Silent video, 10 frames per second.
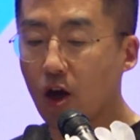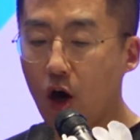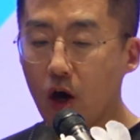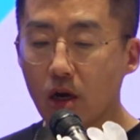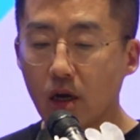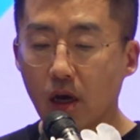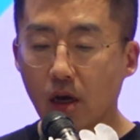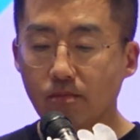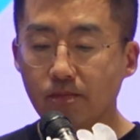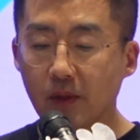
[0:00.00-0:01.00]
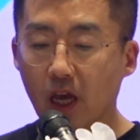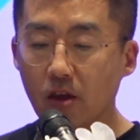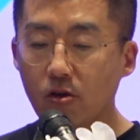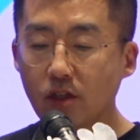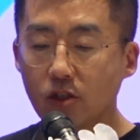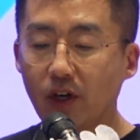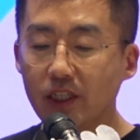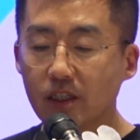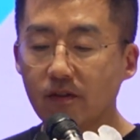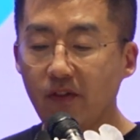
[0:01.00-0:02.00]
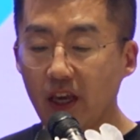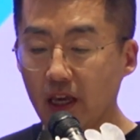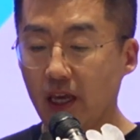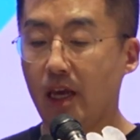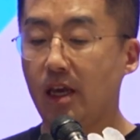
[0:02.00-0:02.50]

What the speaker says: on a user transaction fee